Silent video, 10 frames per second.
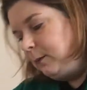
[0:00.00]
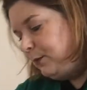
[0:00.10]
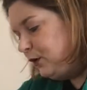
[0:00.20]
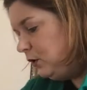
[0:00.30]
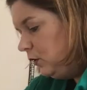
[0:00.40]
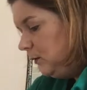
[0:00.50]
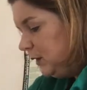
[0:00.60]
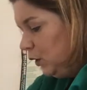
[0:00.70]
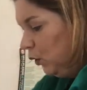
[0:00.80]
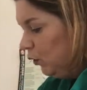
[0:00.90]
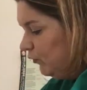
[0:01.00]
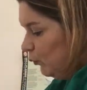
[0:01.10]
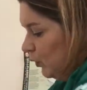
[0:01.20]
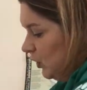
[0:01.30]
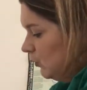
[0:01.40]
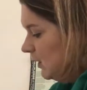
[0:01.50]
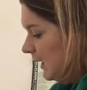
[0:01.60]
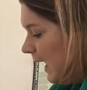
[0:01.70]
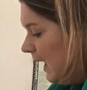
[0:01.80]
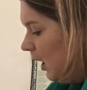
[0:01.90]
purely because when you
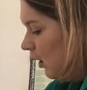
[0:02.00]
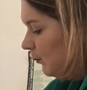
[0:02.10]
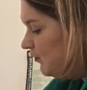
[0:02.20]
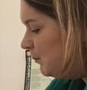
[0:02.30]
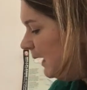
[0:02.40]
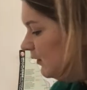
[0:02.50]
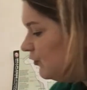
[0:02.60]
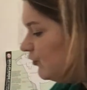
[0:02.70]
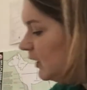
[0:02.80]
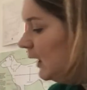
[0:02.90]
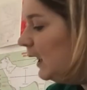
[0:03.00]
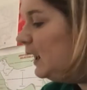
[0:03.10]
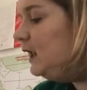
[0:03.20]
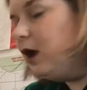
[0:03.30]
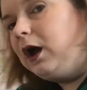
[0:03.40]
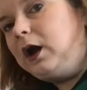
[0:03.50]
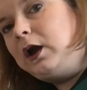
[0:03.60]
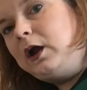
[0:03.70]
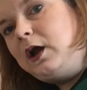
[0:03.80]
get up to bandaging here,